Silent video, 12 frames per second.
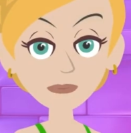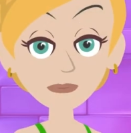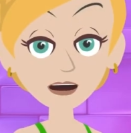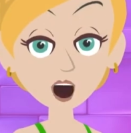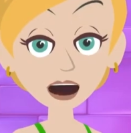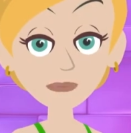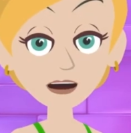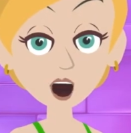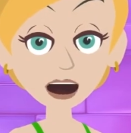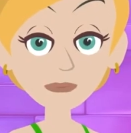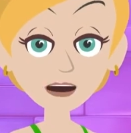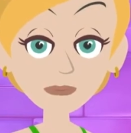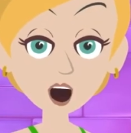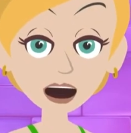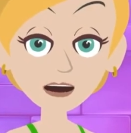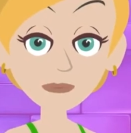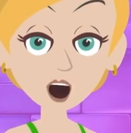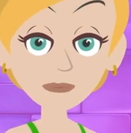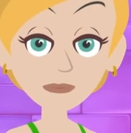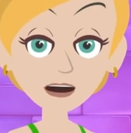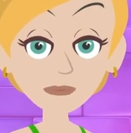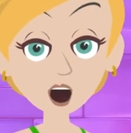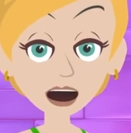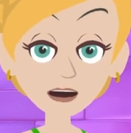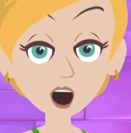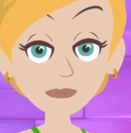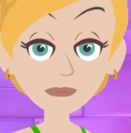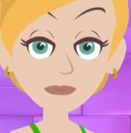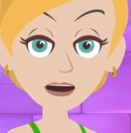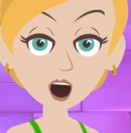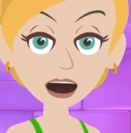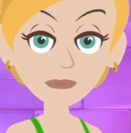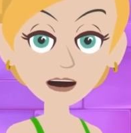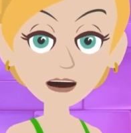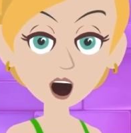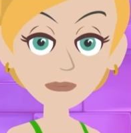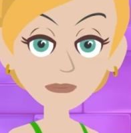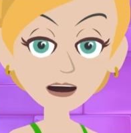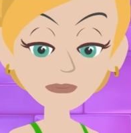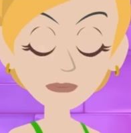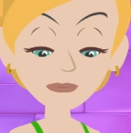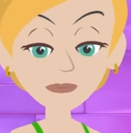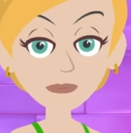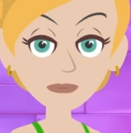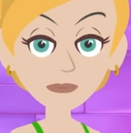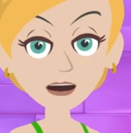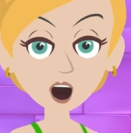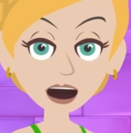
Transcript: I can expect my government to function with